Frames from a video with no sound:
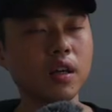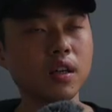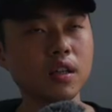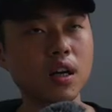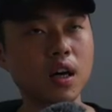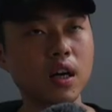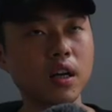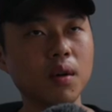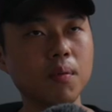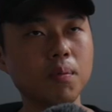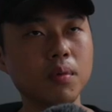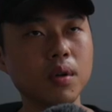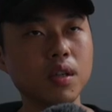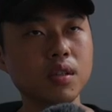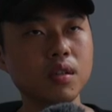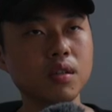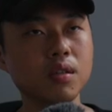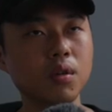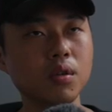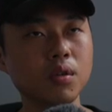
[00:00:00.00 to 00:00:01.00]
God, I
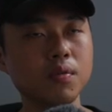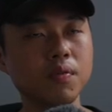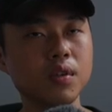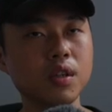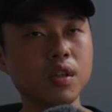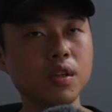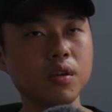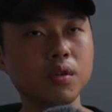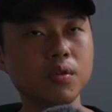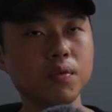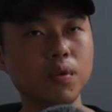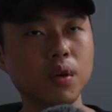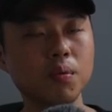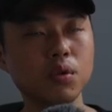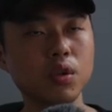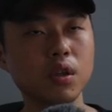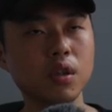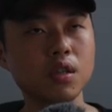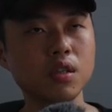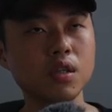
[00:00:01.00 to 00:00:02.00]
missed those videos from
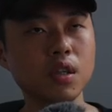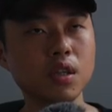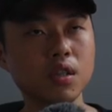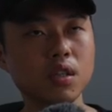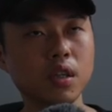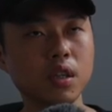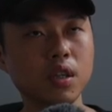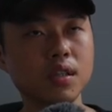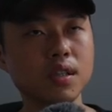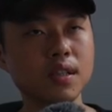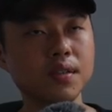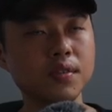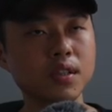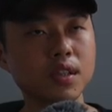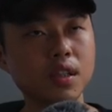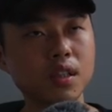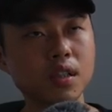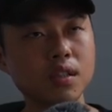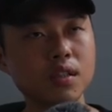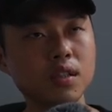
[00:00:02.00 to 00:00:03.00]
2016 and
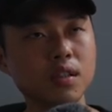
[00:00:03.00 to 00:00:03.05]
17.